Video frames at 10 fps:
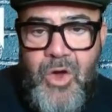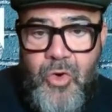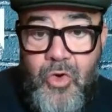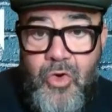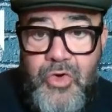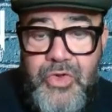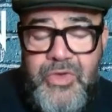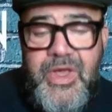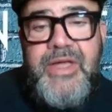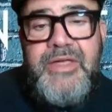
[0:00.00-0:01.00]
or you
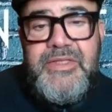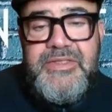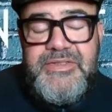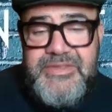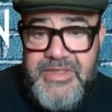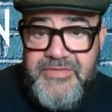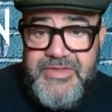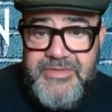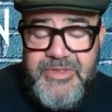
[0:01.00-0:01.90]
can leave us a